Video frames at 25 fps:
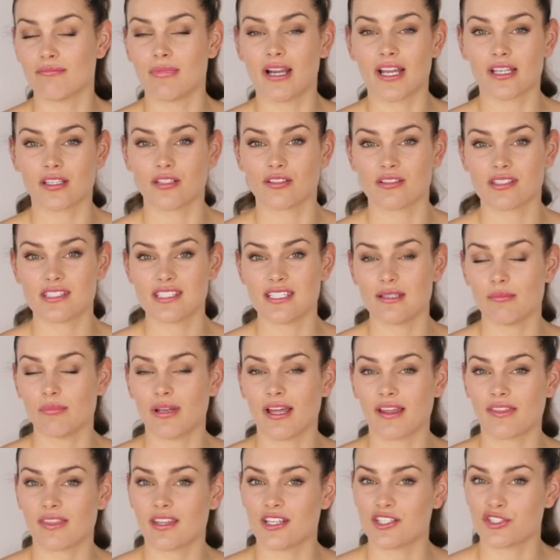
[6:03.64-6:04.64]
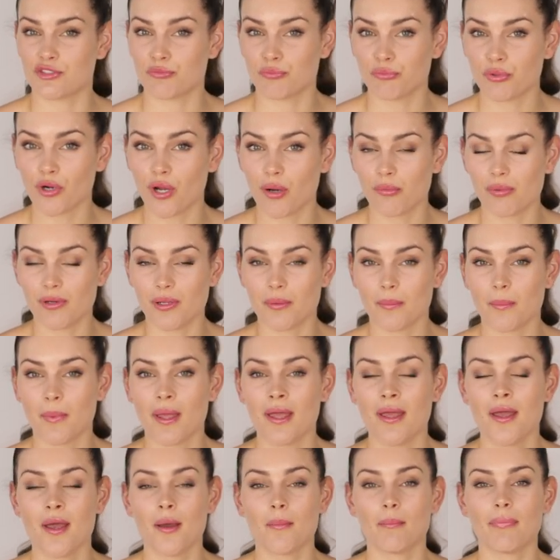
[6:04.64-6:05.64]
It might not seem like there's a problem.
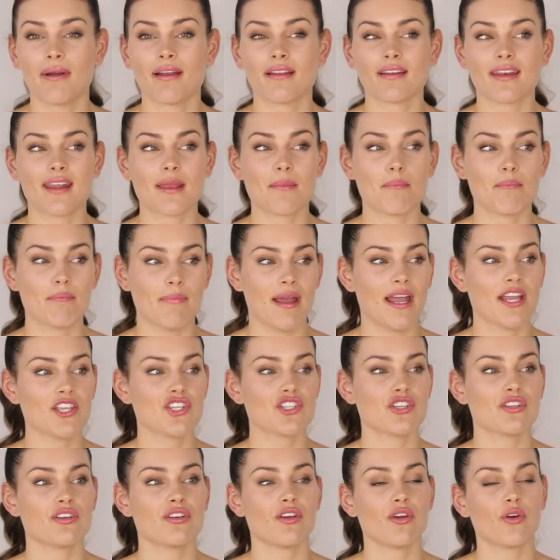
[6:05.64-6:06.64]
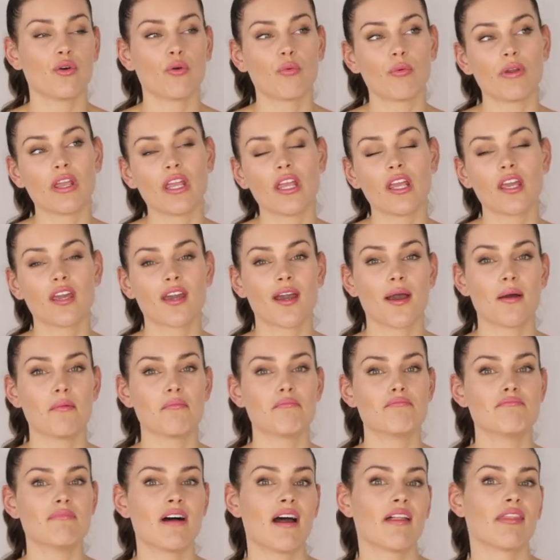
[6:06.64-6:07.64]
But imagine a week, a
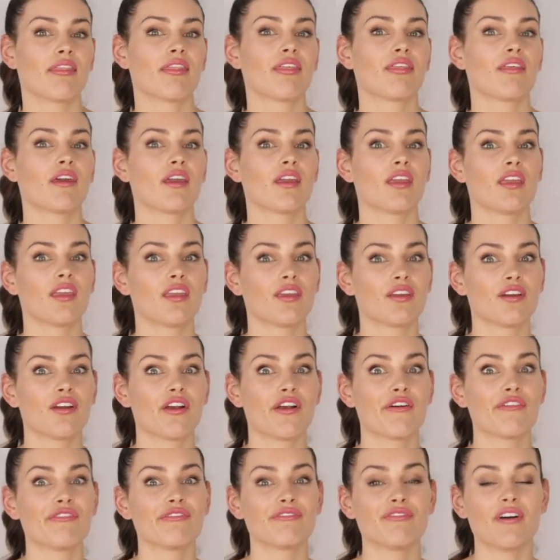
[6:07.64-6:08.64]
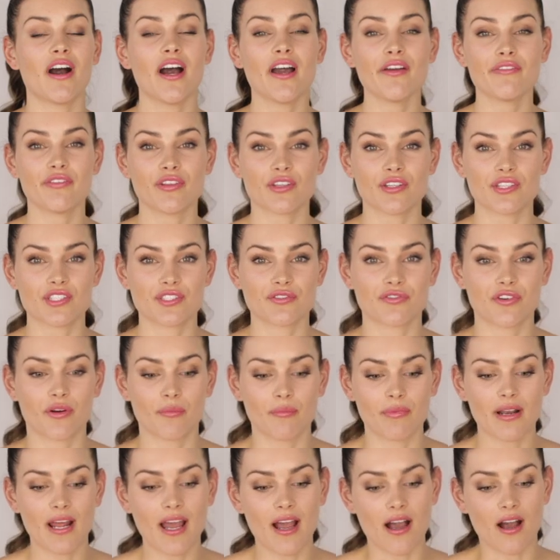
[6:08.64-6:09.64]
month, a year, five years
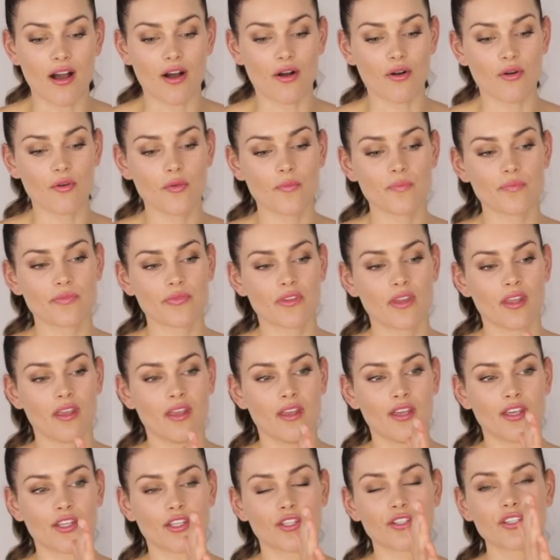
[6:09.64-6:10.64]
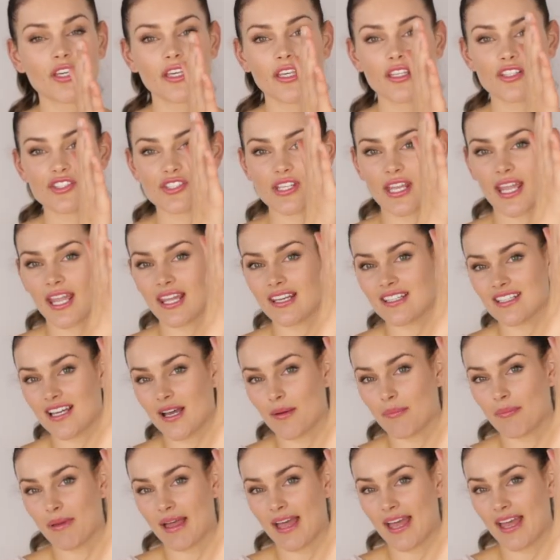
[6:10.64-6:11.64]
from now, you're going to end
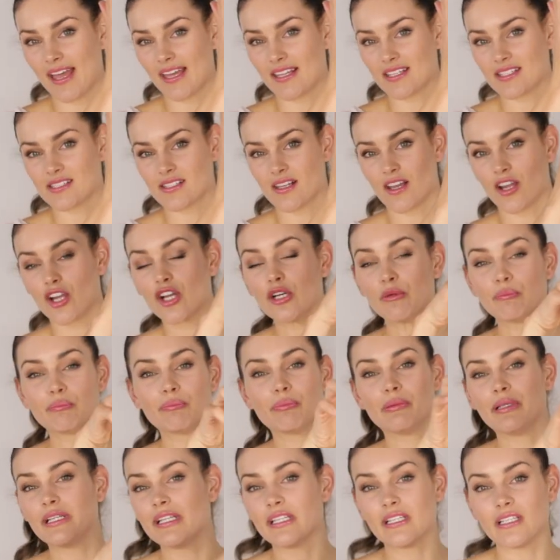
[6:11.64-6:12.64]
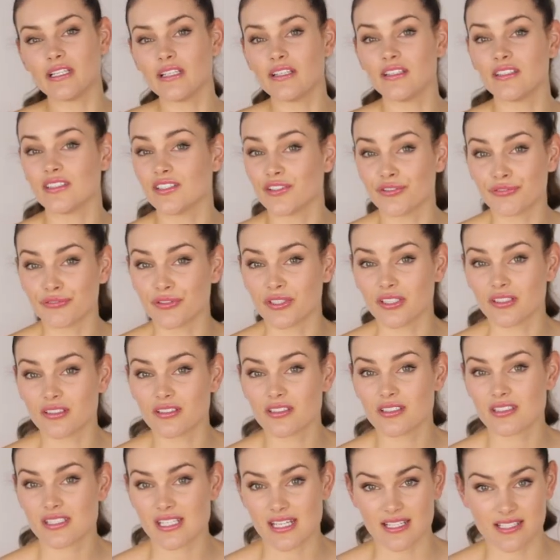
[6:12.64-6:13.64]
up at a completely
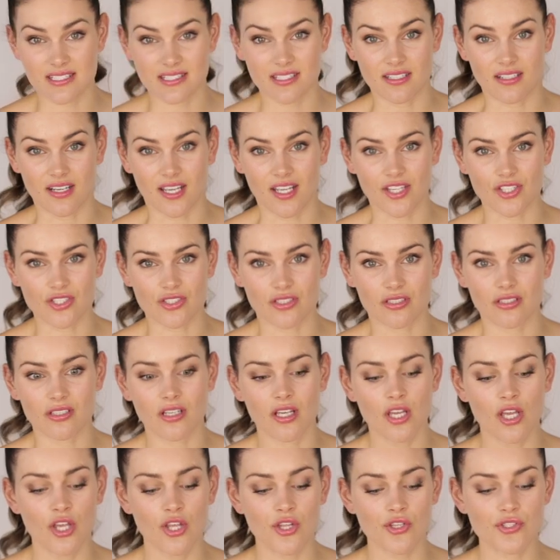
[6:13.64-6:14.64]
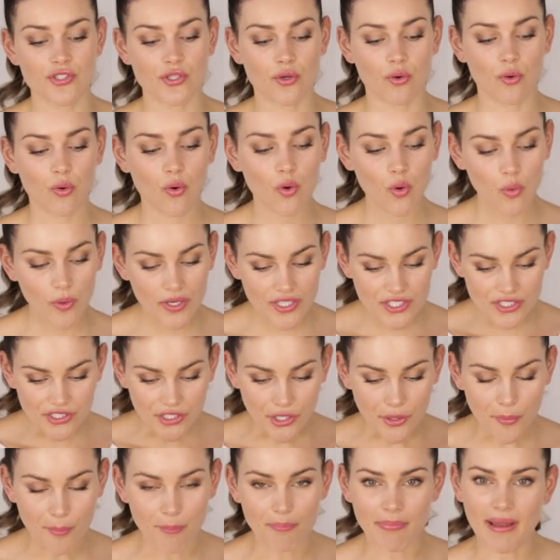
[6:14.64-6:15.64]
different destination. So always
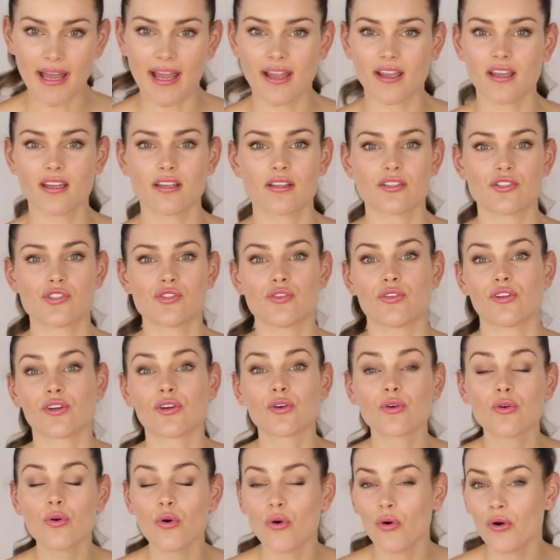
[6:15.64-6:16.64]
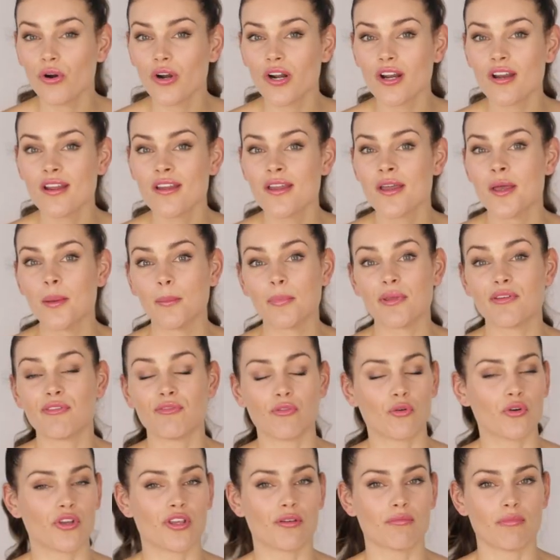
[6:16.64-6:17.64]
go back to the core
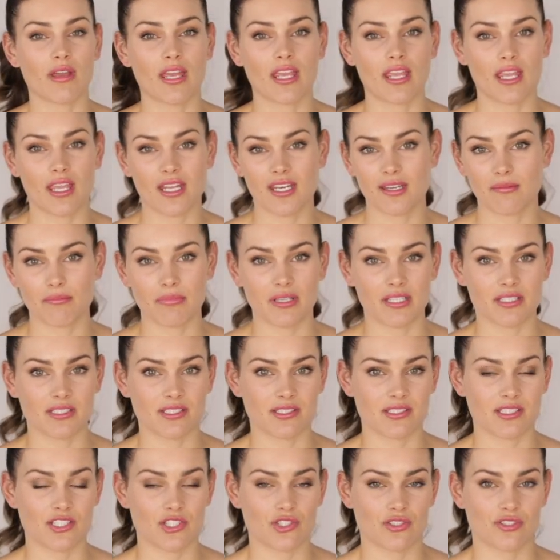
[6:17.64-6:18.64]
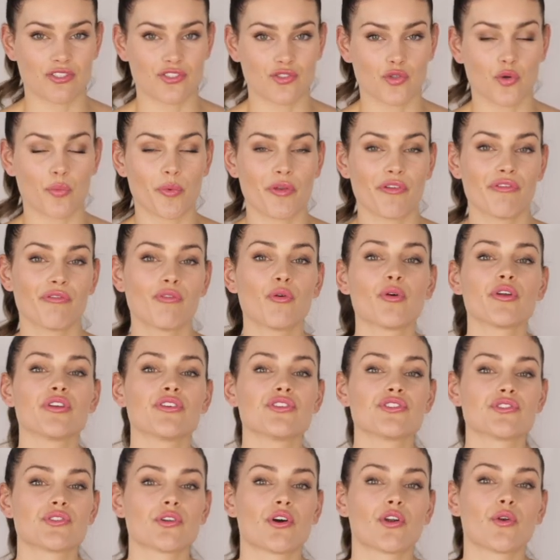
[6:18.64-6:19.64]
before you make any big decisions or before
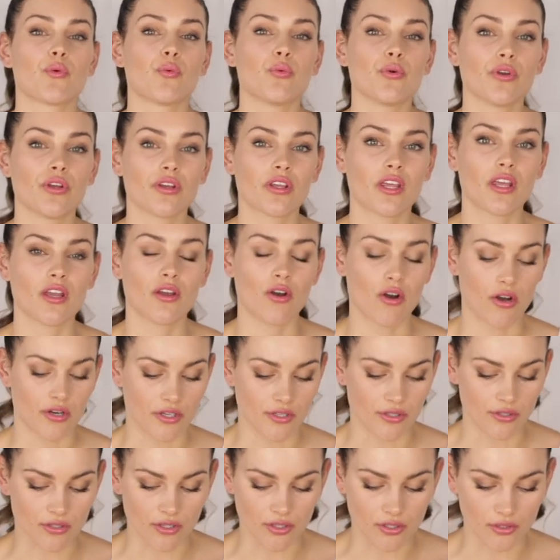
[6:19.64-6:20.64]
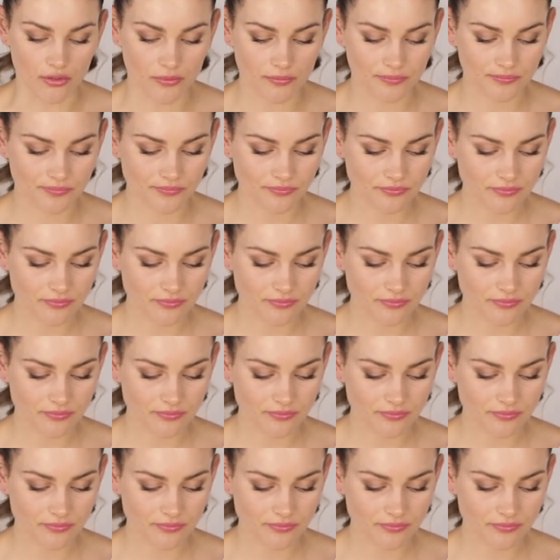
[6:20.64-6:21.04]
you start working on a goal.